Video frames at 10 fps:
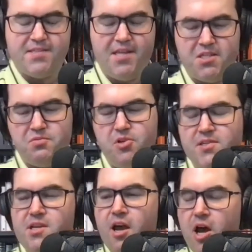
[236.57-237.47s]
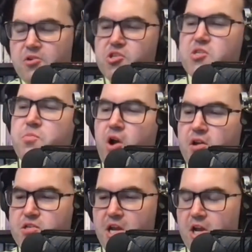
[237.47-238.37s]
This was, I was just
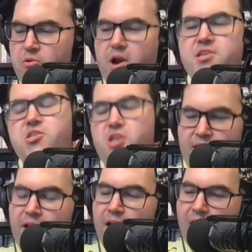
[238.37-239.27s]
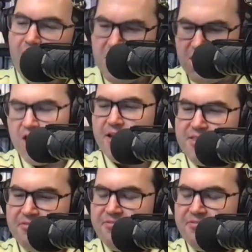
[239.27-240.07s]
posing a question. Although the